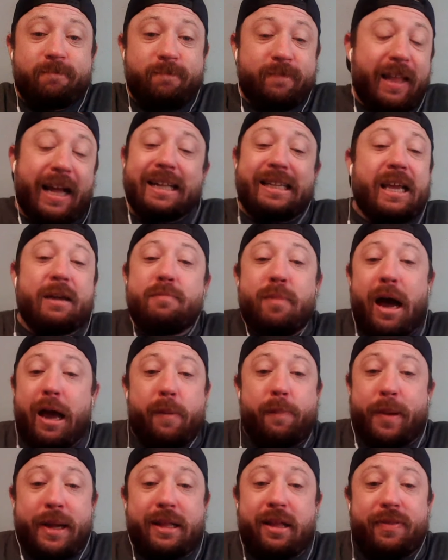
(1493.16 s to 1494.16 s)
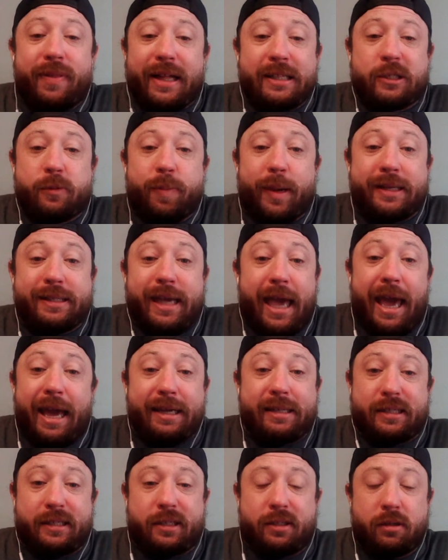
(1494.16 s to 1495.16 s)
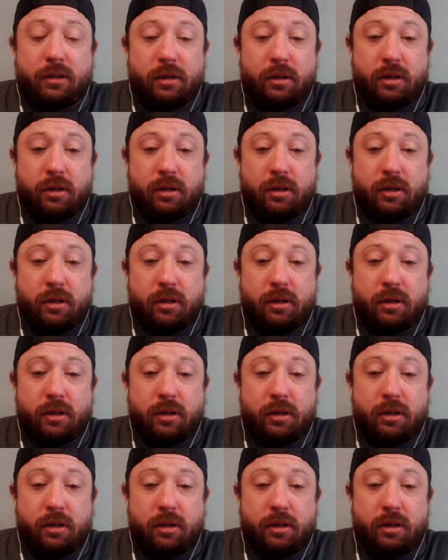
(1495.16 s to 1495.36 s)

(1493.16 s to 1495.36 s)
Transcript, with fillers: That, in my opinion, that's the best case.